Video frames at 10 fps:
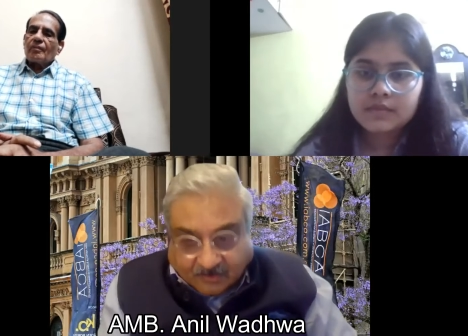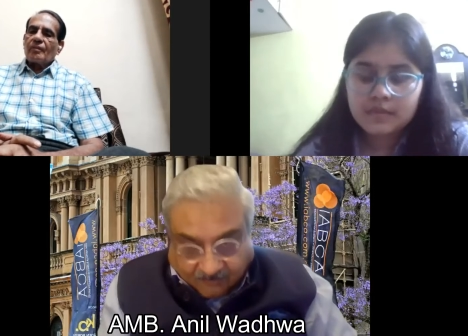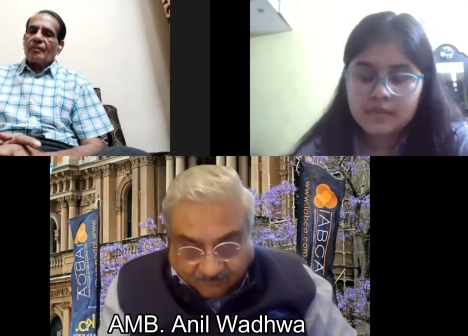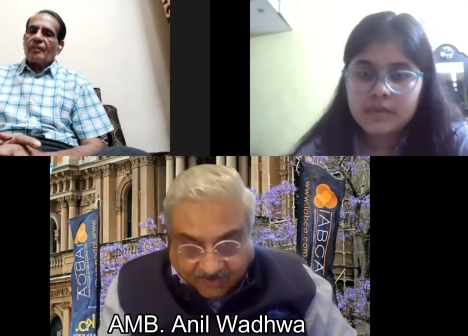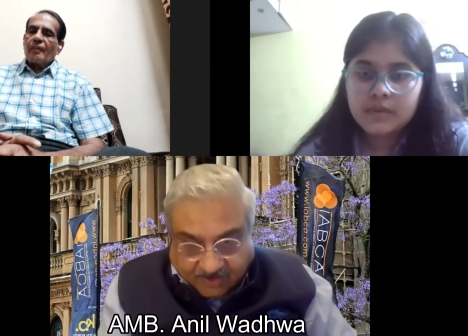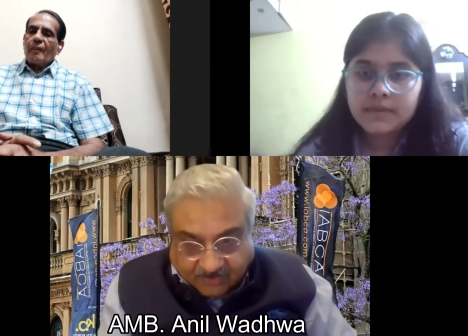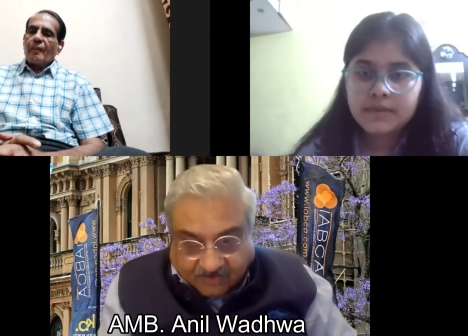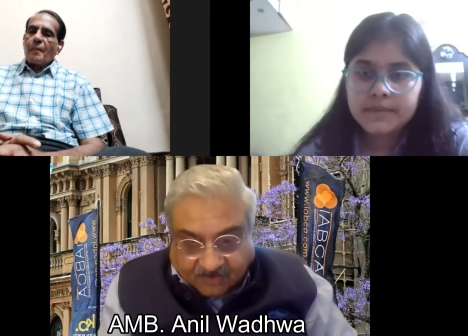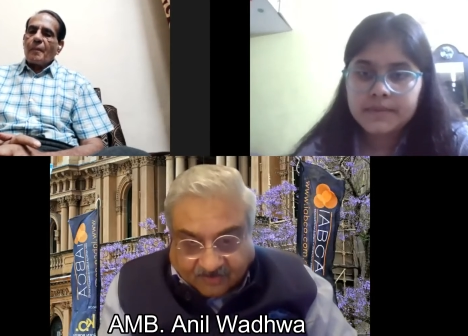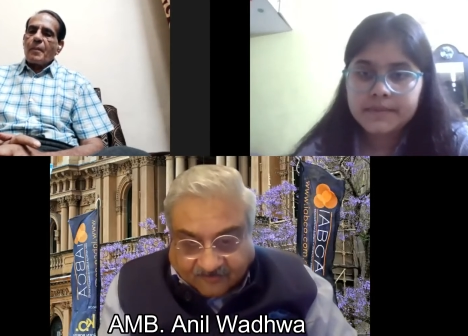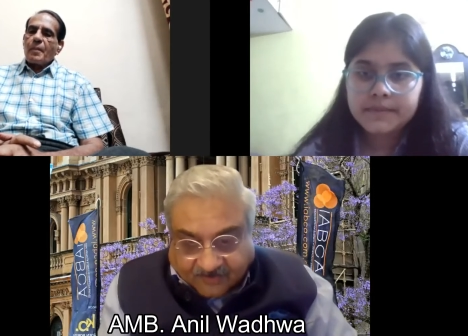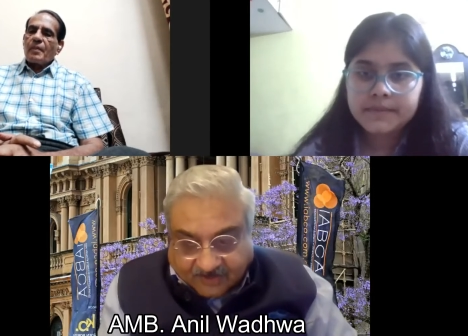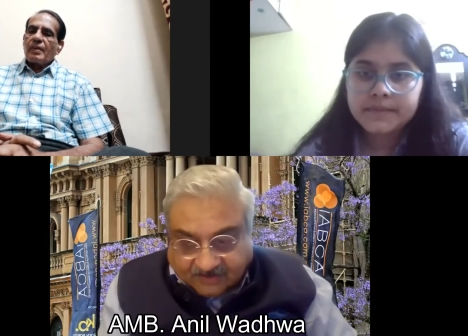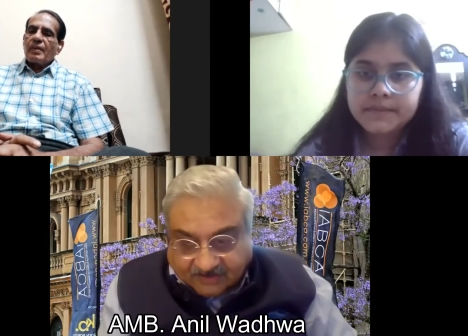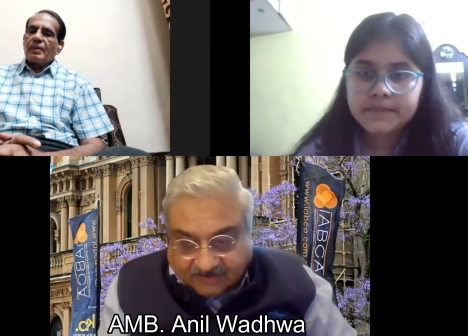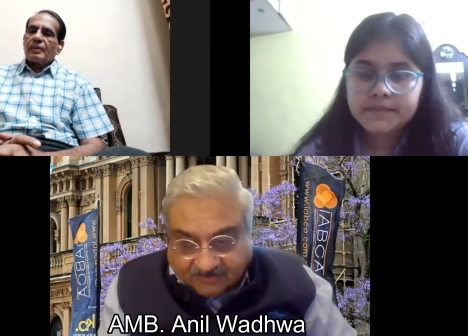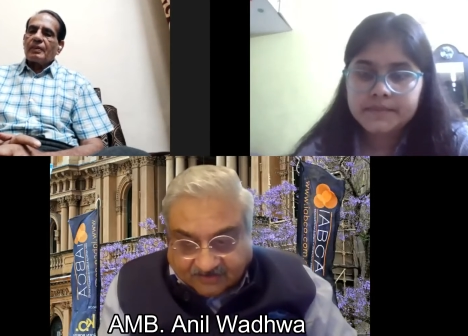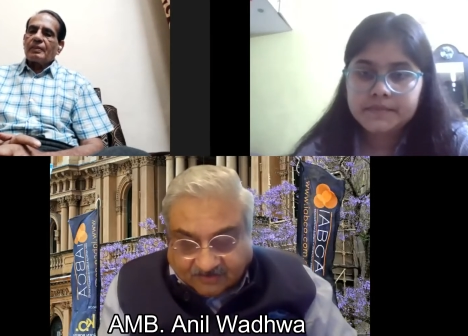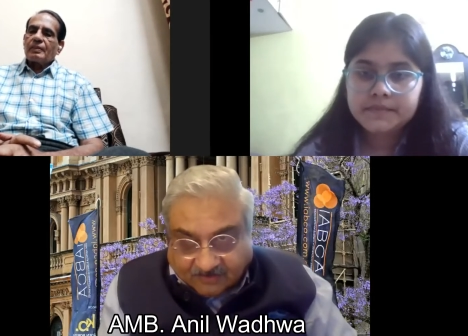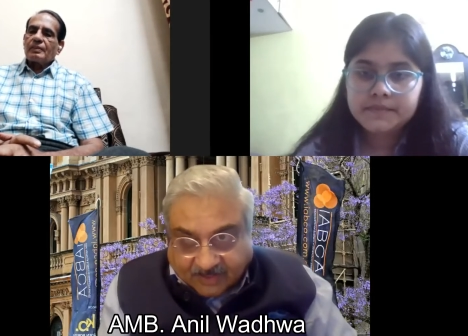Speaker 1: we ignore the fact that
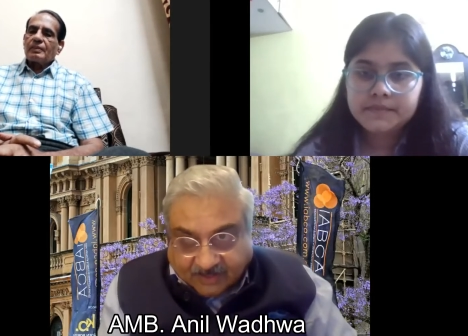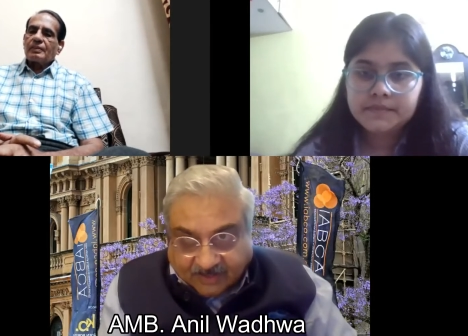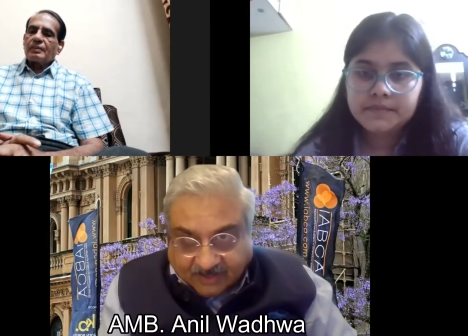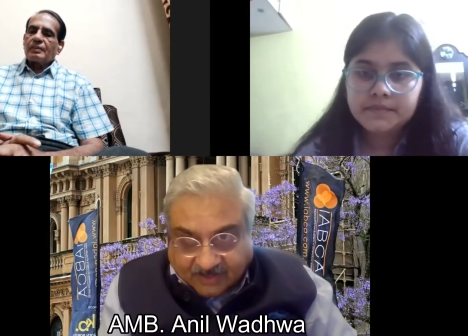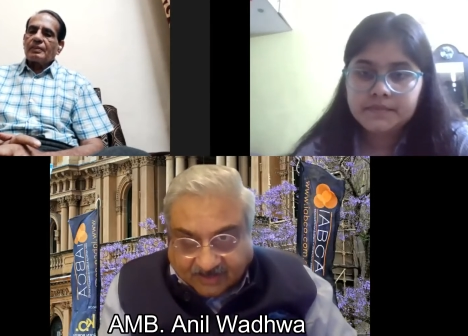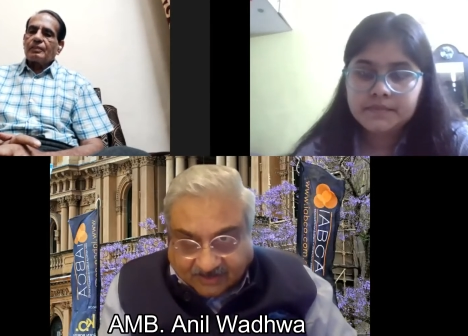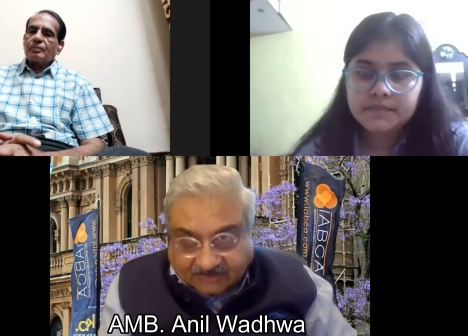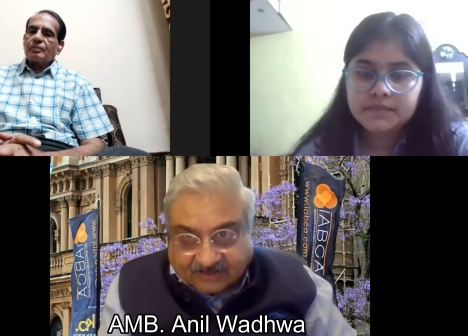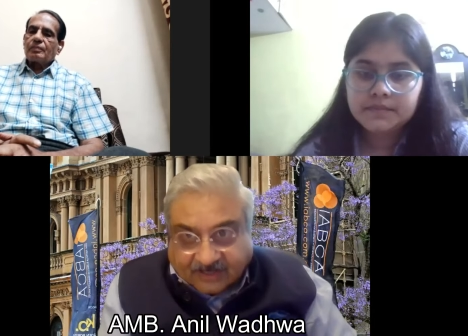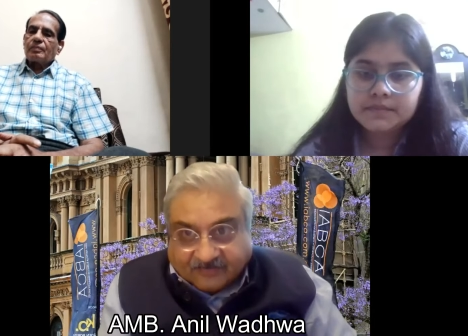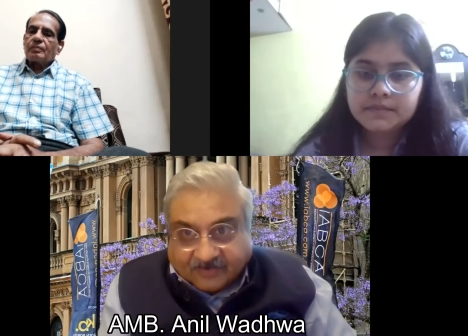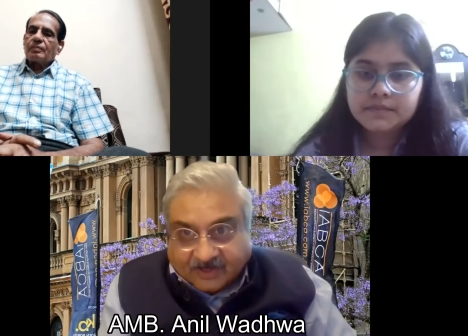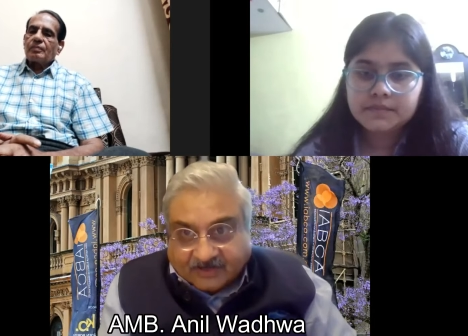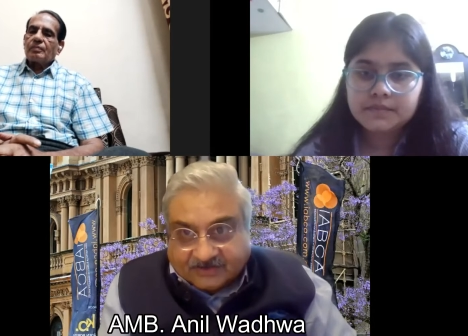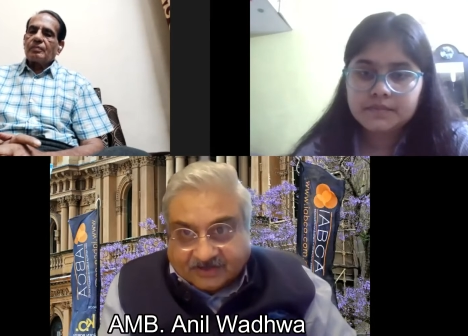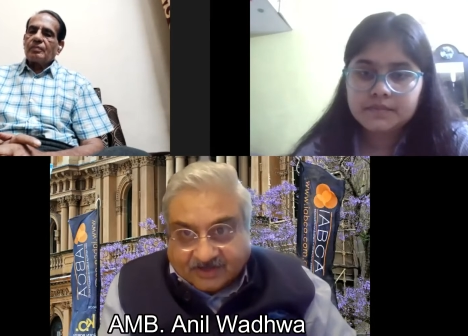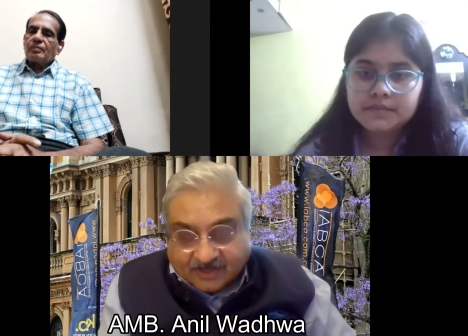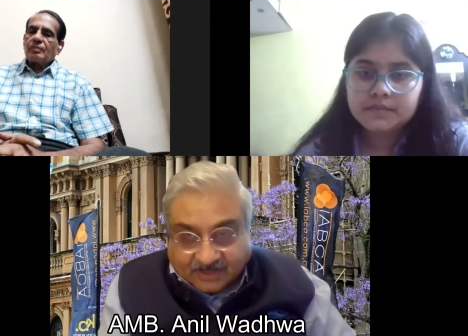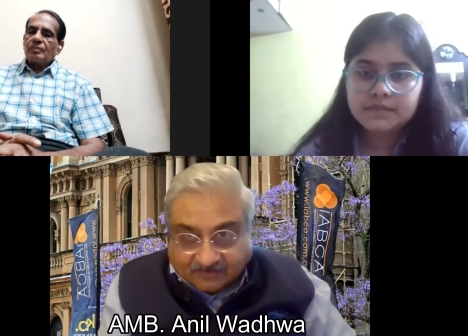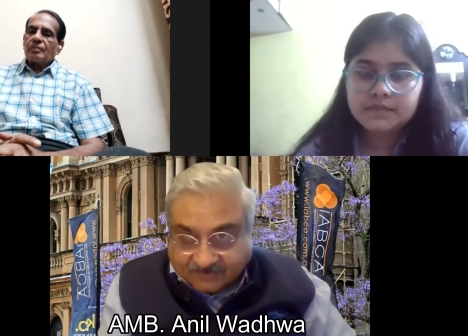uh, while India does have a cultural
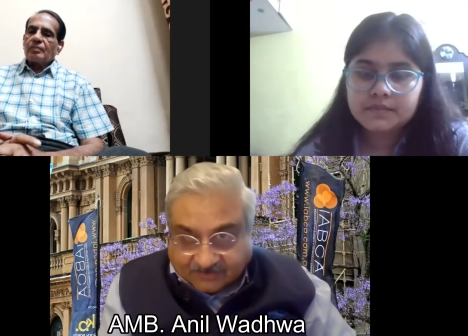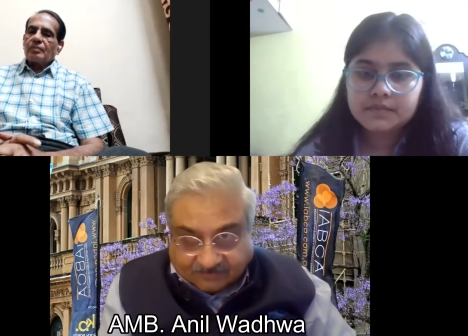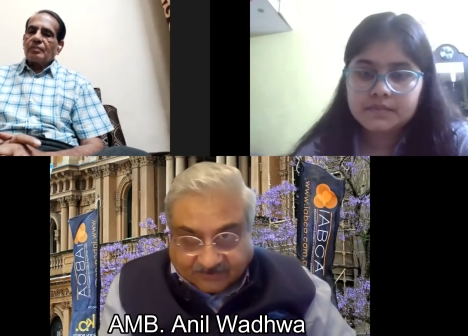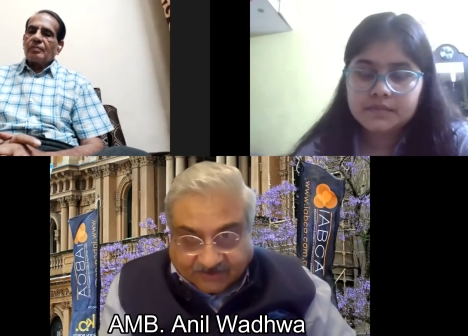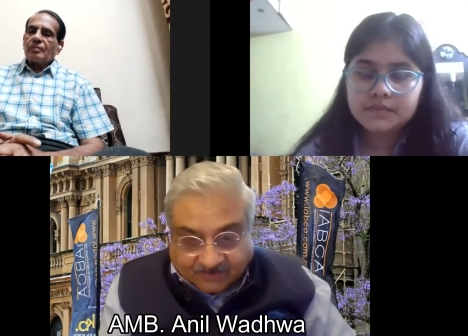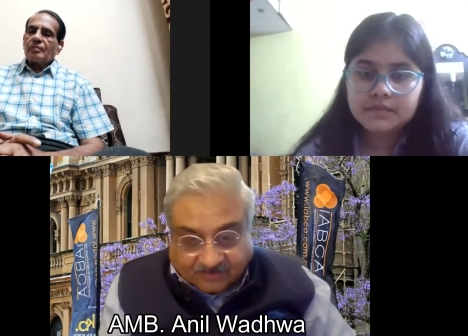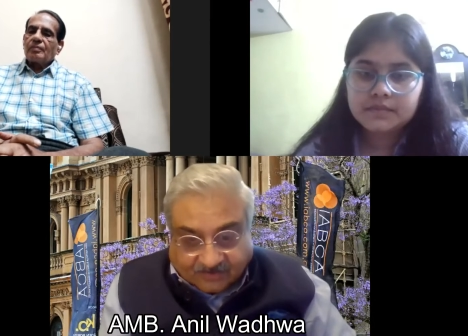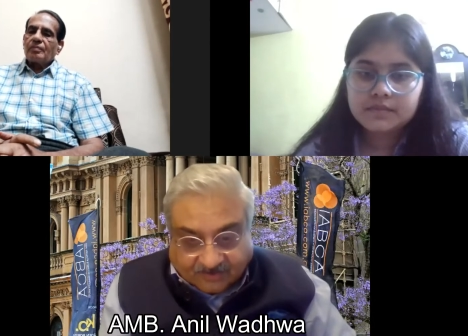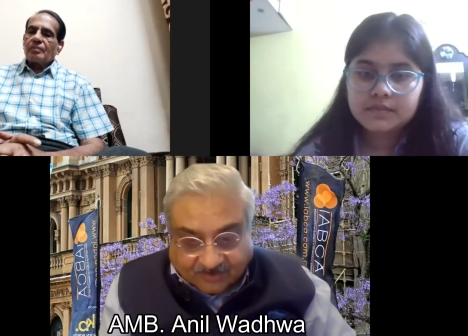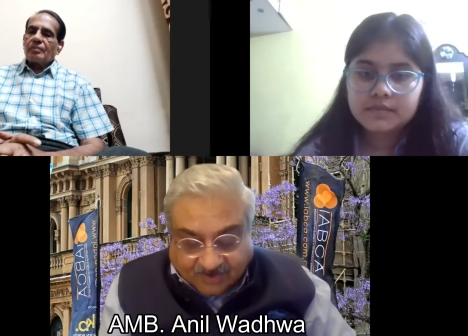connect which is very old